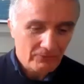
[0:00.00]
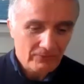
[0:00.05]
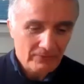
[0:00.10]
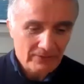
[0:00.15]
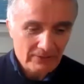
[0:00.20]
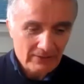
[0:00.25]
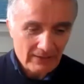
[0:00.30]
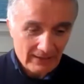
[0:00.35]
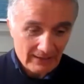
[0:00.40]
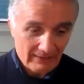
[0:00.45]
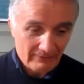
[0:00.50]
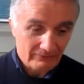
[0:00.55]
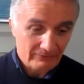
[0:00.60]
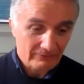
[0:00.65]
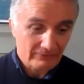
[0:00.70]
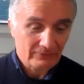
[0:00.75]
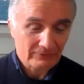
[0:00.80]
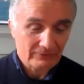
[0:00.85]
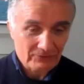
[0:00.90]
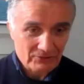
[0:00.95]
We have
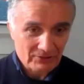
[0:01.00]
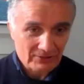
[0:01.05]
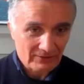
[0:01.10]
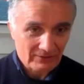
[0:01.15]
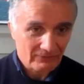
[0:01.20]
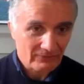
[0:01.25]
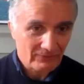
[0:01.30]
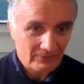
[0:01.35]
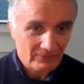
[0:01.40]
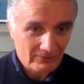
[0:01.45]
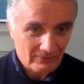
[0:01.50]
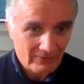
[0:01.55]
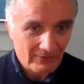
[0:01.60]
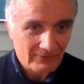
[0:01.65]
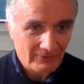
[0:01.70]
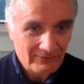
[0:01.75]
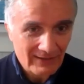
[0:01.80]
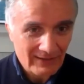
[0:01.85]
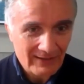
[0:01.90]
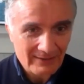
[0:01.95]
known each other for a
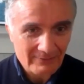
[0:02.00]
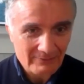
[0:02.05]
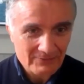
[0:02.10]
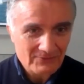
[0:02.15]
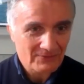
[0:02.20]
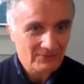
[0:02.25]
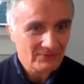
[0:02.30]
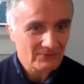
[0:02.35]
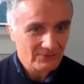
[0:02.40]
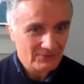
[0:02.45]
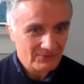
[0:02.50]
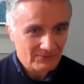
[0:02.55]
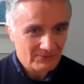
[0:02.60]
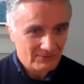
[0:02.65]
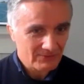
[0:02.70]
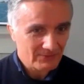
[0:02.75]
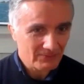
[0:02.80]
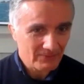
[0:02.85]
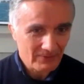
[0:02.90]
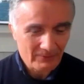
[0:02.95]
long time since
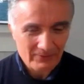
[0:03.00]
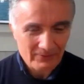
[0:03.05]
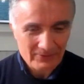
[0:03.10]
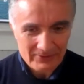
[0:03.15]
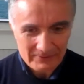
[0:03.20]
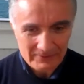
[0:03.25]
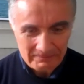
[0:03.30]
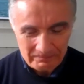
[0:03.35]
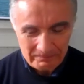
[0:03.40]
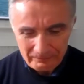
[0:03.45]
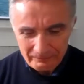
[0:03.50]
we were